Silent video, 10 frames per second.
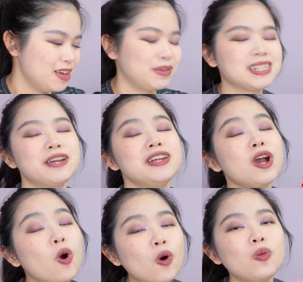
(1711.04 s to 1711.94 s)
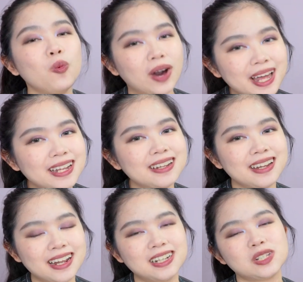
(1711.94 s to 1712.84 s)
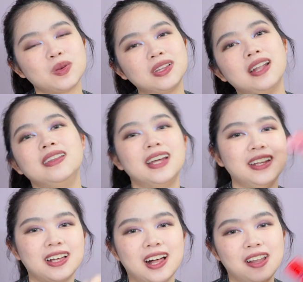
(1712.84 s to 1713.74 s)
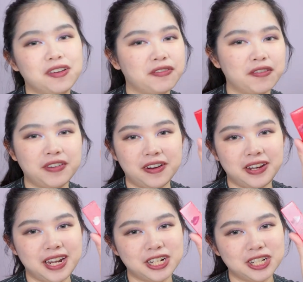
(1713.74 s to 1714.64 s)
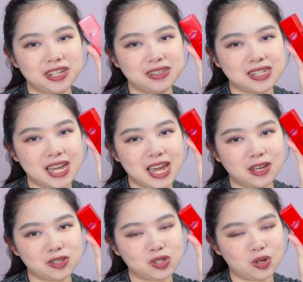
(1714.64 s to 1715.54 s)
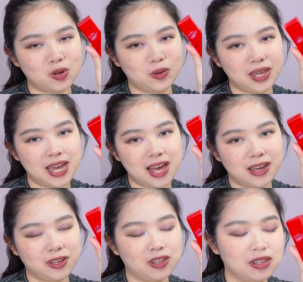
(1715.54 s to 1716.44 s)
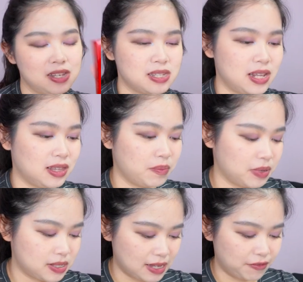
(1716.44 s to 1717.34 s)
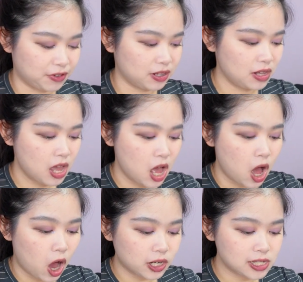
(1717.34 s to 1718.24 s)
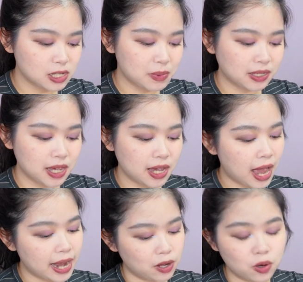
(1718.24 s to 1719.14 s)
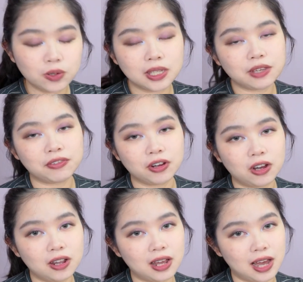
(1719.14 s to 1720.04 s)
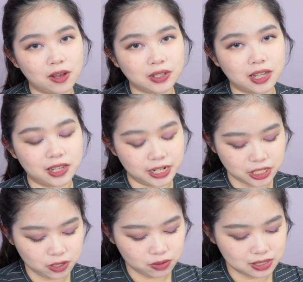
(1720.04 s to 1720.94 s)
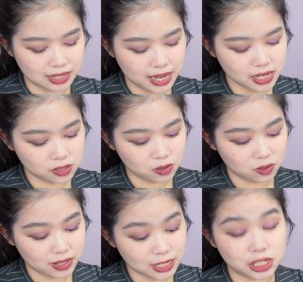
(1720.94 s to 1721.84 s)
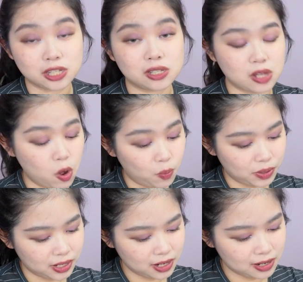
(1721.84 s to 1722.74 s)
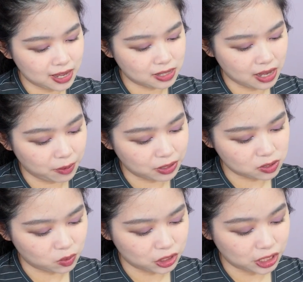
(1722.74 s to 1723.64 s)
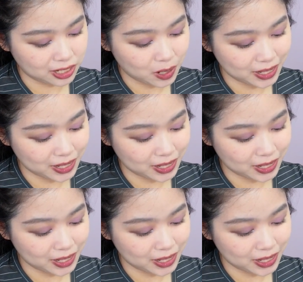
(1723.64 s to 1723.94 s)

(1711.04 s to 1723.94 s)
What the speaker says: because I already own one and I just wanted another color for variation's sake. So yeah, I got this in number 7. Honestly speaking, I low-key forgot how the color actually looks like. So let's just open it, and I want to swatch it now